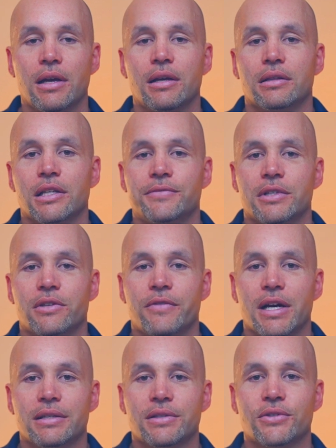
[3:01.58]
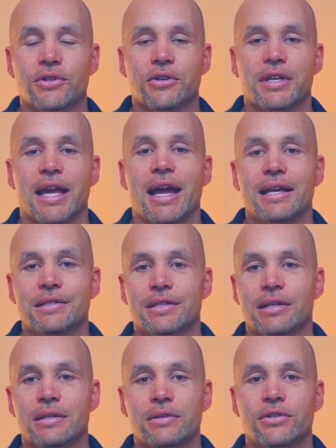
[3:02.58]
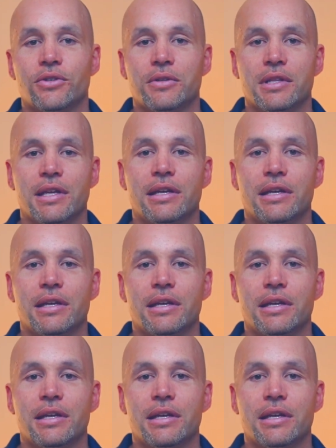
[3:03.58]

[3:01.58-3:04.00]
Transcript: Lifting devices are cast in so that